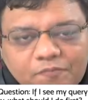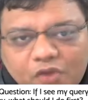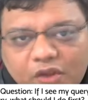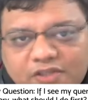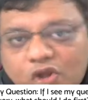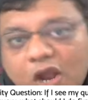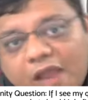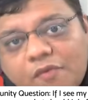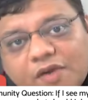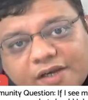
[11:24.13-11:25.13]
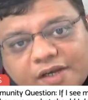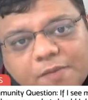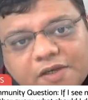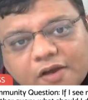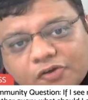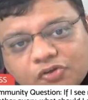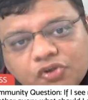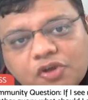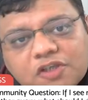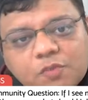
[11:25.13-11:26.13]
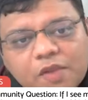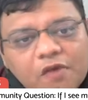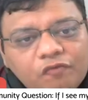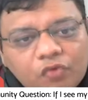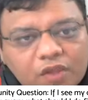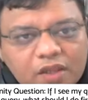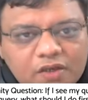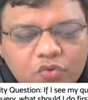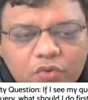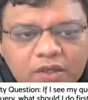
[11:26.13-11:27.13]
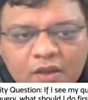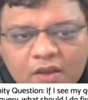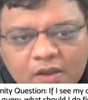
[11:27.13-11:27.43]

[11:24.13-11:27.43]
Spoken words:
okay, so I have a little bit unorthodox way of looking into it,